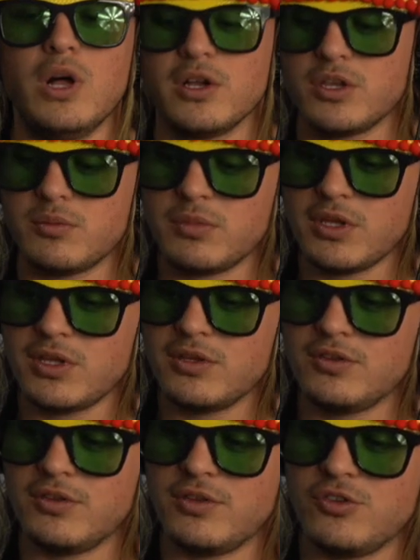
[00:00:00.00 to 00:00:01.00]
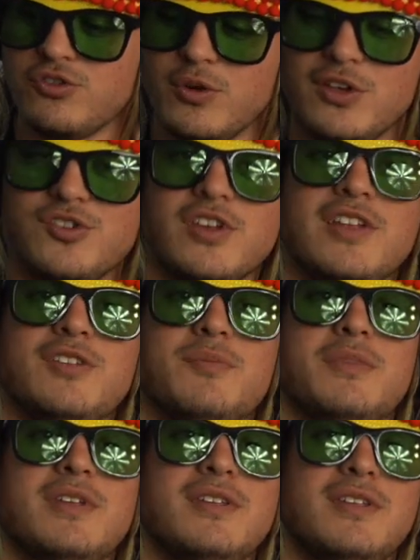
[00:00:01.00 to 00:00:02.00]
Welcome to the Joyous
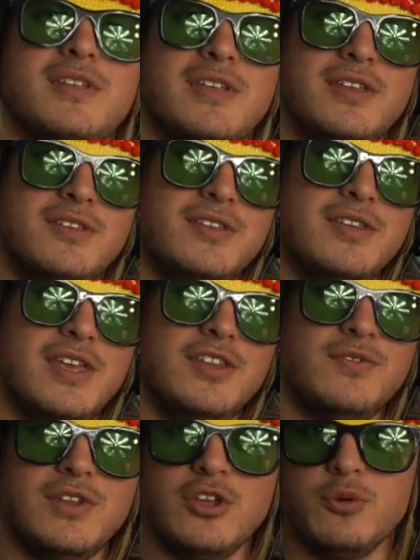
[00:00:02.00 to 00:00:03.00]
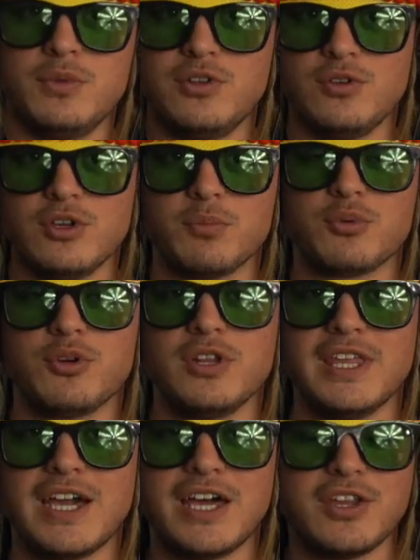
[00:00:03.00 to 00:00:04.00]
Kingdom. In today's video, I'll be doing a
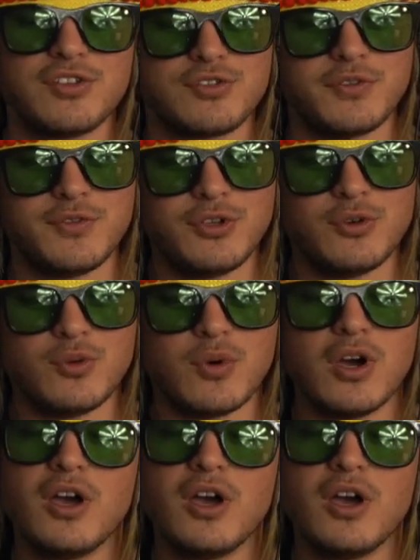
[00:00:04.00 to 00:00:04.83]
brutally honest review